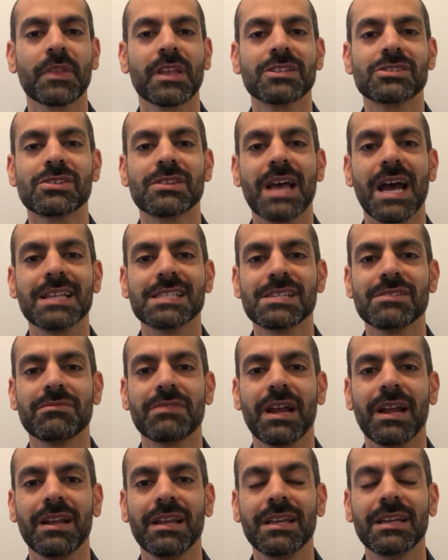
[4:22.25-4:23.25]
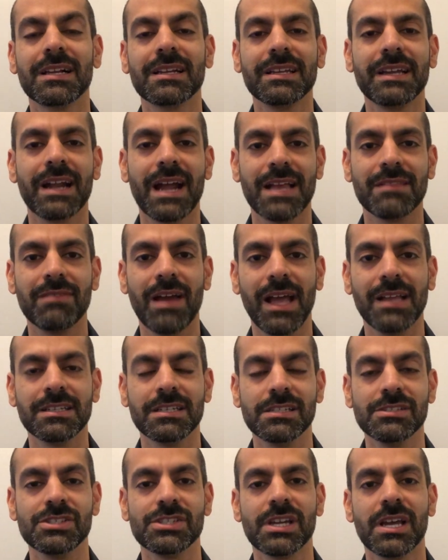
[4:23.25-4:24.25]
So that's a very clear
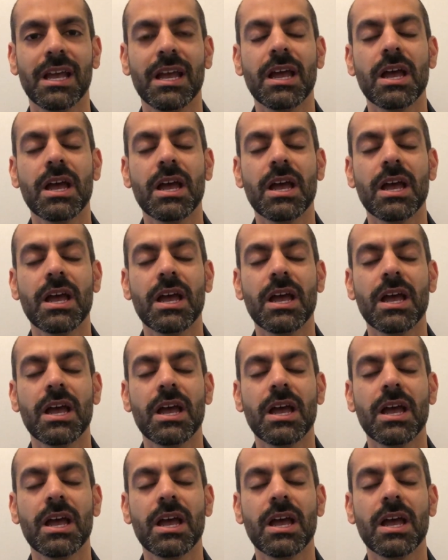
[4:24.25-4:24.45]
advantage.